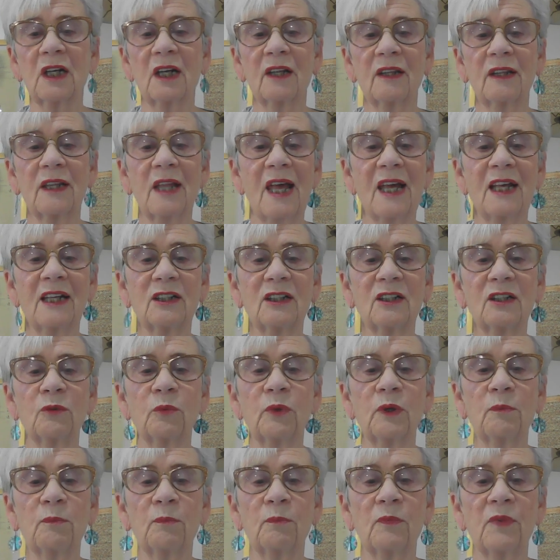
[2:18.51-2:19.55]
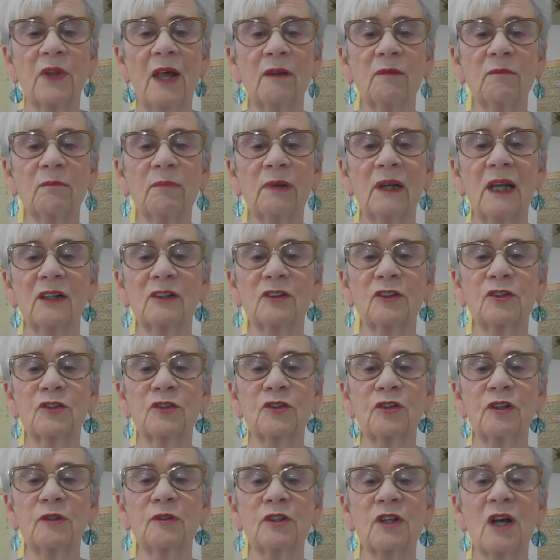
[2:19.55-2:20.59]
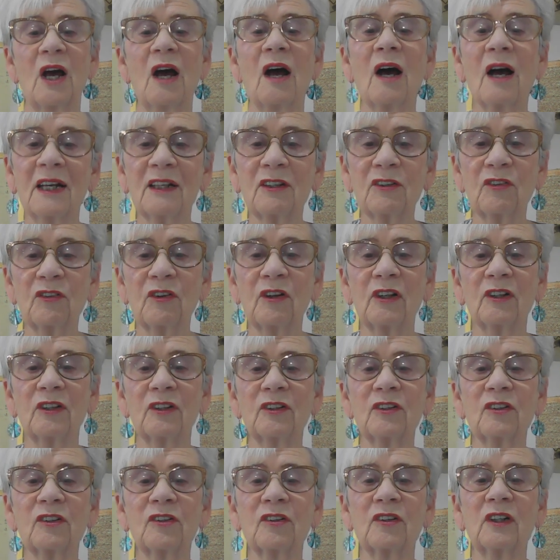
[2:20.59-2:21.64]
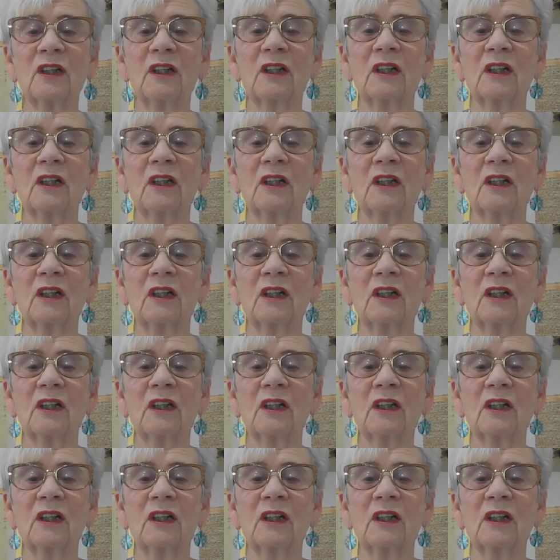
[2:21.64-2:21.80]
And then we then planned a trip to Iceland